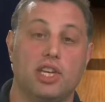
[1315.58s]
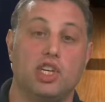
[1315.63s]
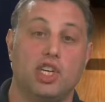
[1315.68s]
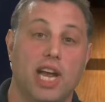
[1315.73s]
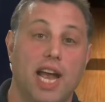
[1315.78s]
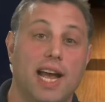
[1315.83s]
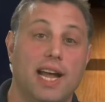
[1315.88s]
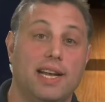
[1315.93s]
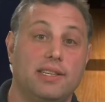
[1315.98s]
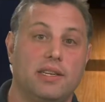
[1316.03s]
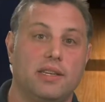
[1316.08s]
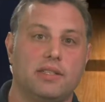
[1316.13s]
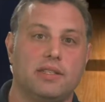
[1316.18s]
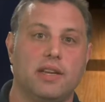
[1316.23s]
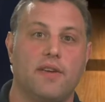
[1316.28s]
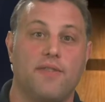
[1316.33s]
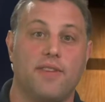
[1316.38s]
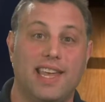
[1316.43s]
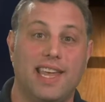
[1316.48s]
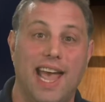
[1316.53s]
chances
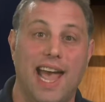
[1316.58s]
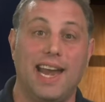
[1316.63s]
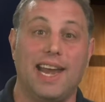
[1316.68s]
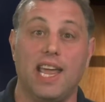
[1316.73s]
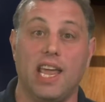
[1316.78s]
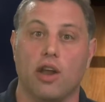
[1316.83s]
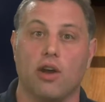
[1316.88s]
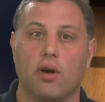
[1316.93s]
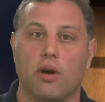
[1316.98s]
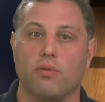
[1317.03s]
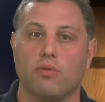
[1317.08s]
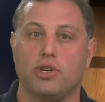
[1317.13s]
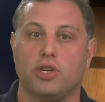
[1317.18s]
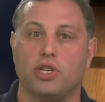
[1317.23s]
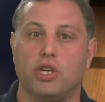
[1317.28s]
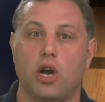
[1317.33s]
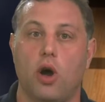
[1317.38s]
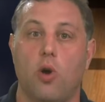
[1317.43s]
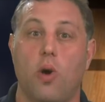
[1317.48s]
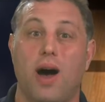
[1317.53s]
of getting your own
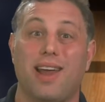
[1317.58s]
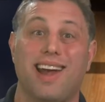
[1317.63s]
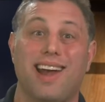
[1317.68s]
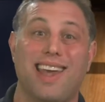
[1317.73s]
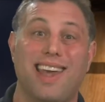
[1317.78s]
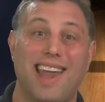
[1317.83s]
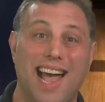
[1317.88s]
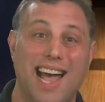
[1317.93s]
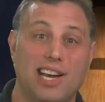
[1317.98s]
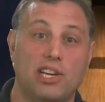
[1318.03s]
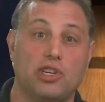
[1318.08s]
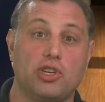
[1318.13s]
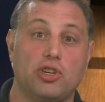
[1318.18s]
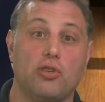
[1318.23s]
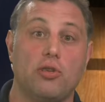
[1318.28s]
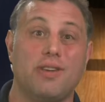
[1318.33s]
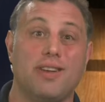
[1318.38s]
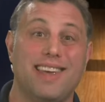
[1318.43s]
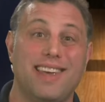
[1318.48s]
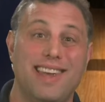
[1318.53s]
show on a
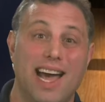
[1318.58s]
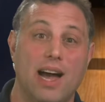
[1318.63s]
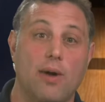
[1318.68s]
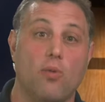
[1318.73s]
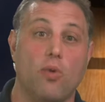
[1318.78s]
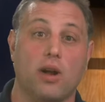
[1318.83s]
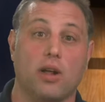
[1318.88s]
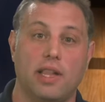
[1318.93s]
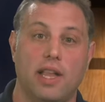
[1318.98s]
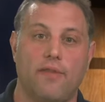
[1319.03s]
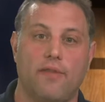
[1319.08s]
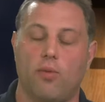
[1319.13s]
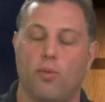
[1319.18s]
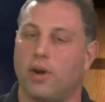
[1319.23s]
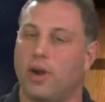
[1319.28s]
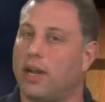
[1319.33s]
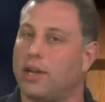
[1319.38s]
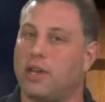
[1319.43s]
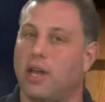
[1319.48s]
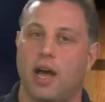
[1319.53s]
national network level,
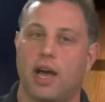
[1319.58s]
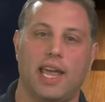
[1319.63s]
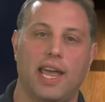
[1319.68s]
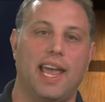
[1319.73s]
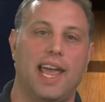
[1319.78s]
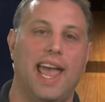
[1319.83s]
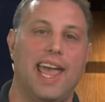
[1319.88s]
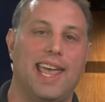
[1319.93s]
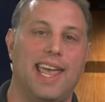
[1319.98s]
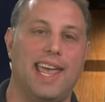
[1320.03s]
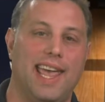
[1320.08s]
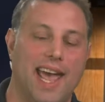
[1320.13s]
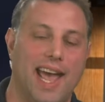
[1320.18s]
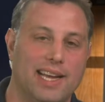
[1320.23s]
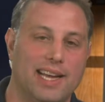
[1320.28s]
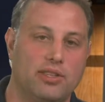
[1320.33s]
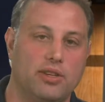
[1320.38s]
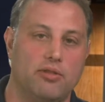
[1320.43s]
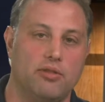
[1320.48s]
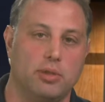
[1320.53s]
we're not talking a
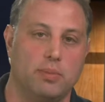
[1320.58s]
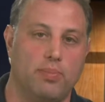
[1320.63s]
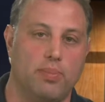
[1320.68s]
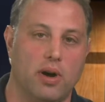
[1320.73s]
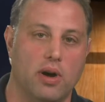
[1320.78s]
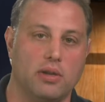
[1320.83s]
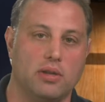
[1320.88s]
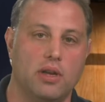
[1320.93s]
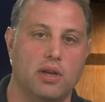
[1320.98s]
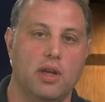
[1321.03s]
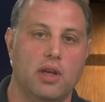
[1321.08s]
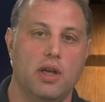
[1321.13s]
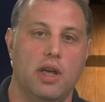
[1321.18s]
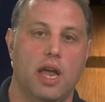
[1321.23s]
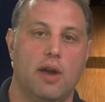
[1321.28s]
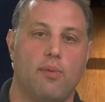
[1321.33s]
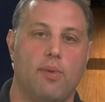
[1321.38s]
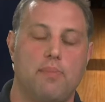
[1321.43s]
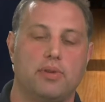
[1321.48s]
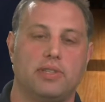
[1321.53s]
guest who's booked
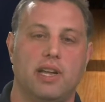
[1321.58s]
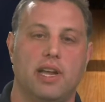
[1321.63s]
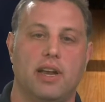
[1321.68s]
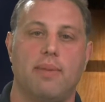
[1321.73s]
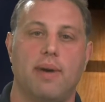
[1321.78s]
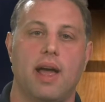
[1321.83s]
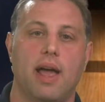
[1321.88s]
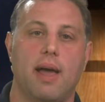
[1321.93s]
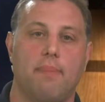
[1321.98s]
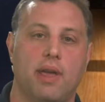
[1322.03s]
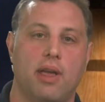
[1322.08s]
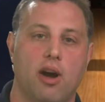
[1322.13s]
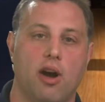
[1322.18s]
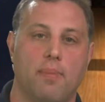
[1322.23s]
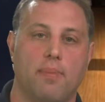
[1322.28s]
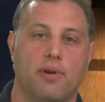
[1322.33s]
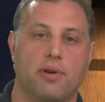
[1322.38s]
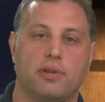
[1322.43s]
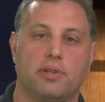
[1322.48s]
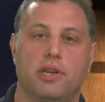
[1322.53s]
and represented by a PR
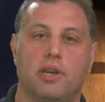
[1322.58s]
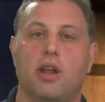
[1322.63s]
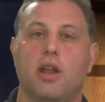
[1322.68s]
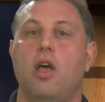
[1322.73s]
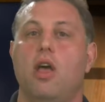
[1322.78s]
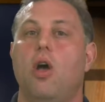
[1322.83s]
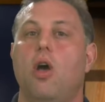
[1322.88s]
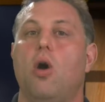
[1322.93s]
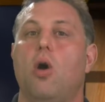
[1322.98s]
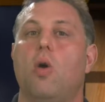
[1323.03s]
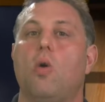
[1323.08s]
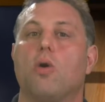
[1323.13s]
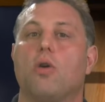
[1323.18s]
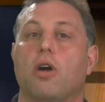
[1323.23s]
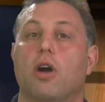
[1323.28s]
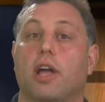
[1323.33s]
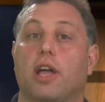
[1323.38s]
person or